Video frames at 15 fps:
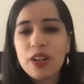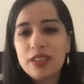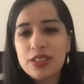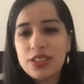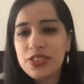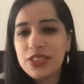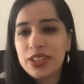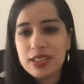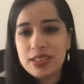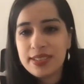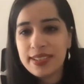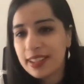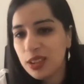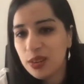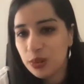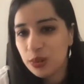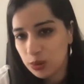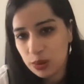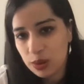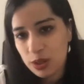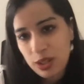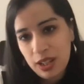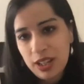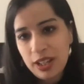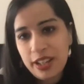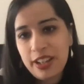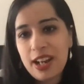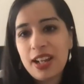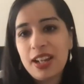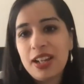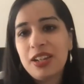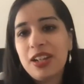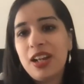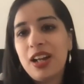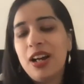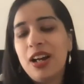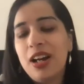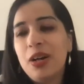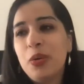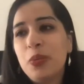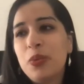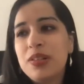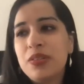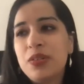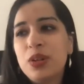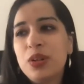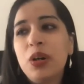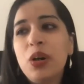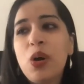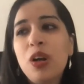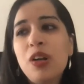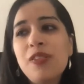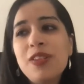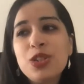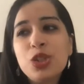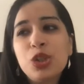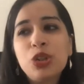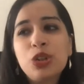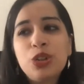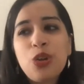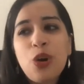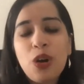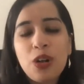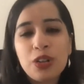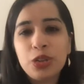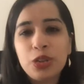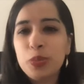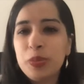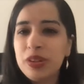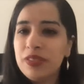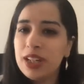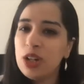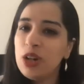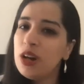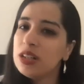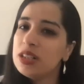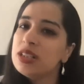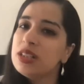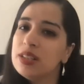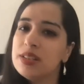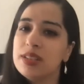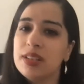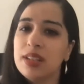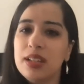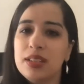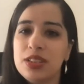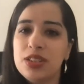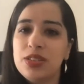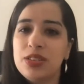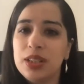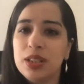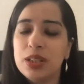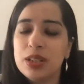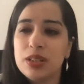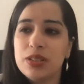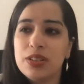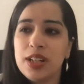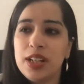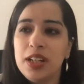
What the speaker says: the street saying hello, right? You're always taught to be very cautious against strangers, right?